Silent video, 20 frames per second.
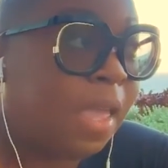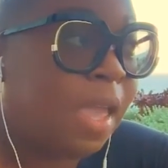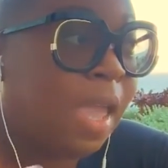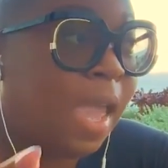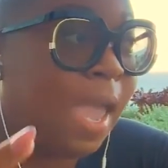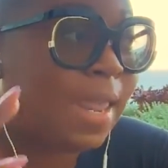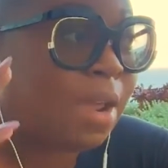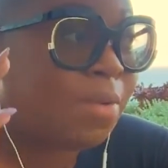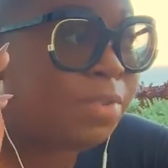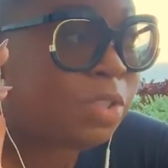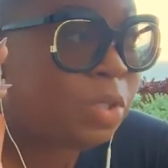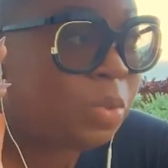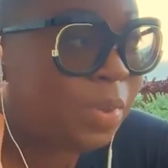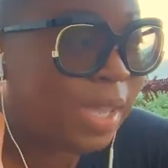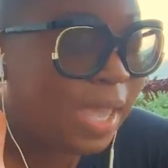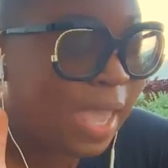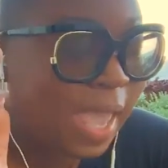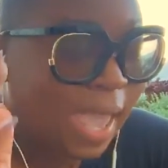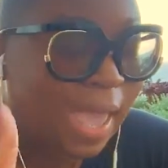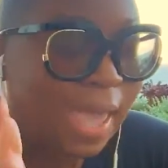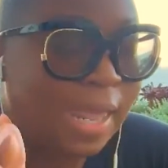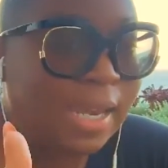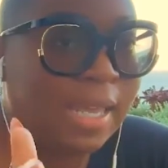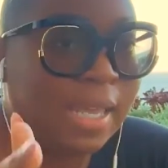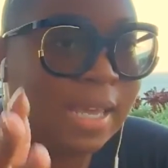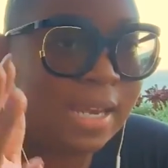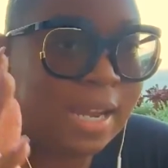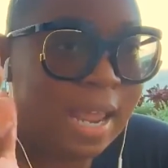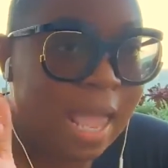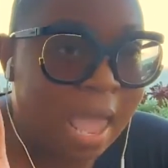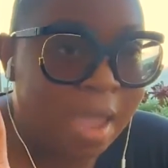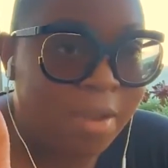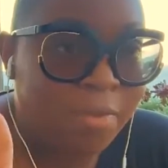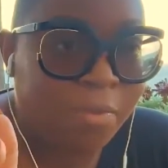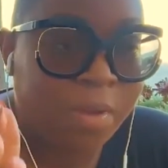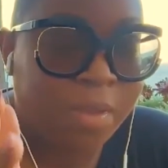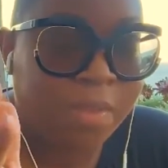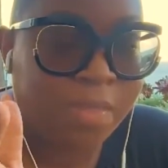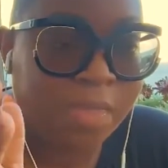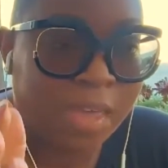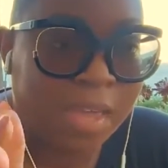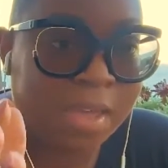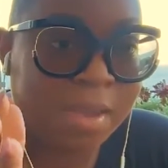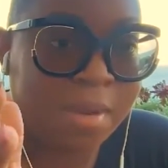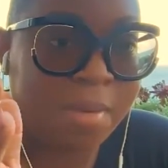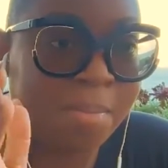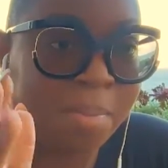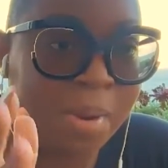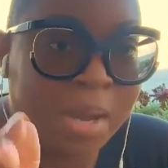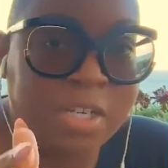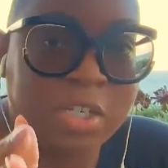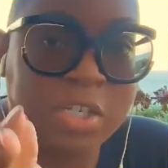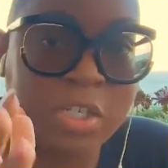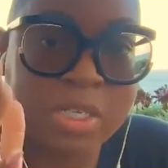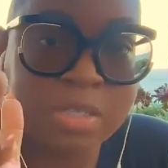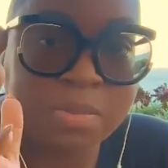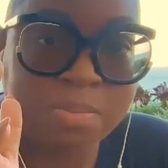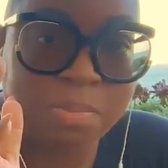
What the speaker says: And I was doing any and everything but just